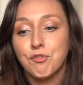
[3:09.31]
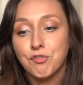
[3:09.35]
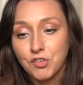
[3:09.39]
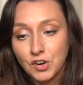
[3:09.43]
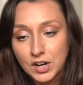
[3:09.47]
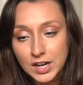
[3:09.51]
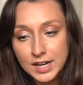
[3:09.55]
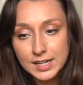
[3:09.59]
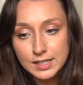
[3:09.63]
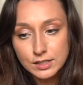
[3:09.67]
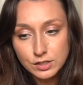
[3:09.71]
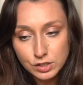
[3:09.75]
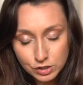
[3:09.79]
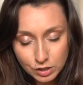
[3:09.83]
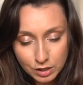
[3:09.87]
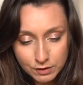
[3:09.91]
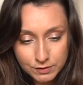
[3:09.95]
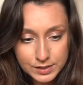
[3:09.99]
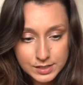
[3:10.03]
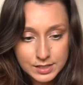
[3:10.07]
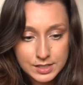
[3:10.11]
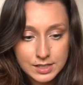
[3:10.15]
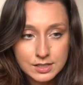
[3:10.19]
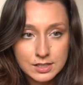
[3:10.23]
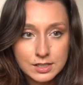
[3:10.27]
Free
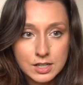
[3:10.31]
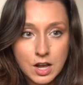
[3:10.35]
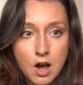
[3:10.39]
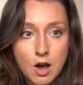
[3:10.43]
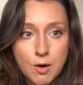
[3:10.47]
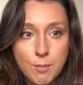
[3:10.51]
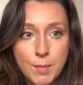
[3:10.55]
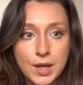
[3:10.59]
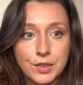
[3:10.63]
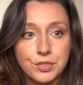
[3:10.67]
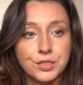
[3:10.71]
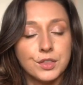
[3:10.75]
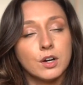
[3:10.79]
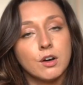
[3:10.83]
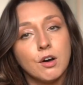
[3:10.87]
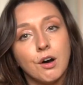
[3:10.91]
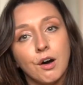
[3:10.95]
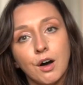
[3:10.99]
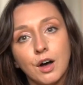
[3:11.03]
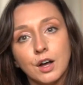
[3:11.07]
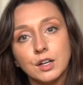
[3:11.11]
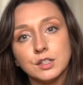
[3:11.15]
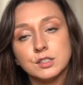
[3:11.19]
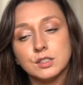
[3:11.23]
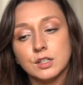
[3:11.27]
services come at the
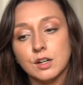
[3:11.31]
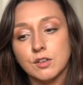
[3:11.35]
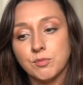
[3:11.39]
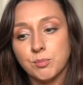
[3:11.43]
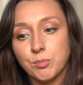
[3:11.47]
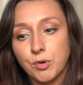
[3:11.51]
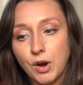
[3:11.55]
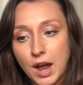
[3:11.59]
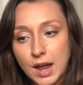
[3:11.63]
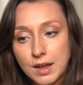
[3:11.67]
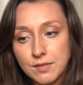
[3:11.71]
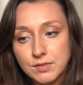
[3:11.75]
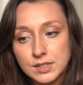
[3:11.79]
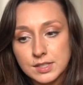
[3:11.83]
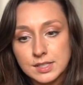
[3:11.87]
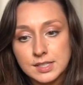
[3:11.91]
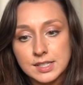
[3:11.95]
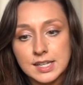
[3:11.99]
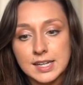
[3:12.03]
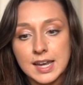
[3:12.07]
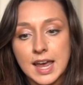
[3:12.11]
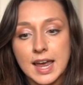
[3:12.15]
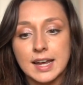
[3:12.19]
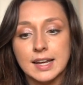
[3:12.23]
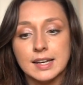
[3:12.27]
cost of
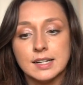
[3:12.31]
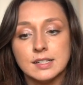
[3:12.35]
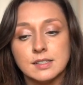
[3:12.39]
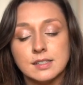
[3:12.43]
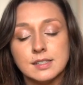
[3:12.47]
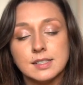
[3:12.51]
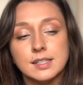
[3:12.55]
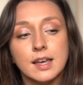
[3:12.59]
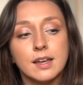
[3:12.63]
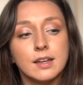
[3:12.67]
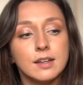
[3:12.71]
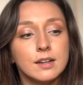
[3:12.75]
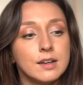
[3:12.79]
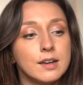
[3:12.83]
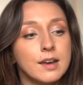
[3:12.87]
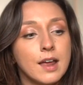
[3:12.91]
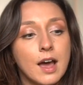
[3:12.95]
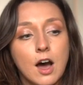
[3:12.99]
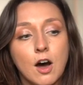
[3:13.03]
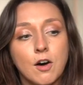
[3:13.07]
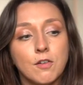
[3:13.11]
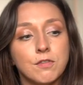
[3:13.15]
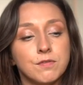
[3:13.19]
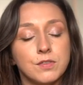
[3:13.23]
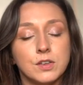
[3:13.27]
privacy, and consent
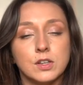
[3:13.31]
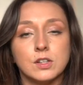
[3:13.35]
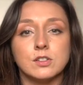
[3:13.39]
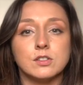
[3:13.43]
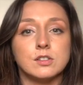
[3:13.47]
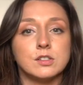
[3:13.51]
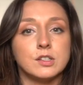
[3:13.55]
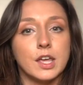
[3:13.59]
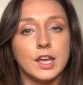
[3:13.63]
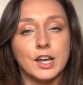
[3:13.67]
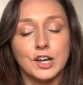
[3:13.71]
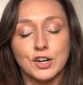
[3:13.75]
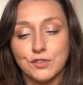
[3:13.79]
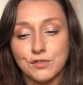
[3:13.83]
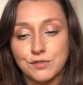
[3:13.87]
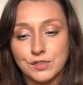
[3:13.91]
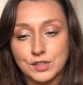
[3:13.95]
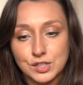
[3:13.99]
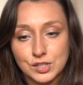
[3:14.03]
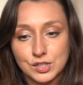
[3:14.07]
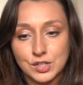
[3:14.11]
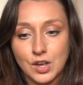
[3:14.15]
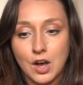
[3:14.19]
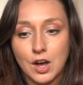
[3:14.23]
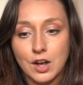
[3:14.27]
now feels like a
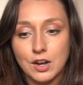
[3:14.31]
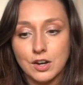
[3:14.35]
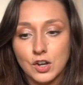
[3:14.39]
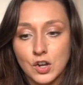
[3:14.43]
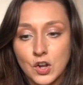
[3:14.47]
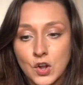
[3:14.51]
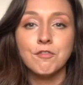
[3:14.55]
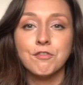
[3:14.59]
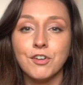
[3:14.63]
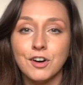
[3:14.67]
facade.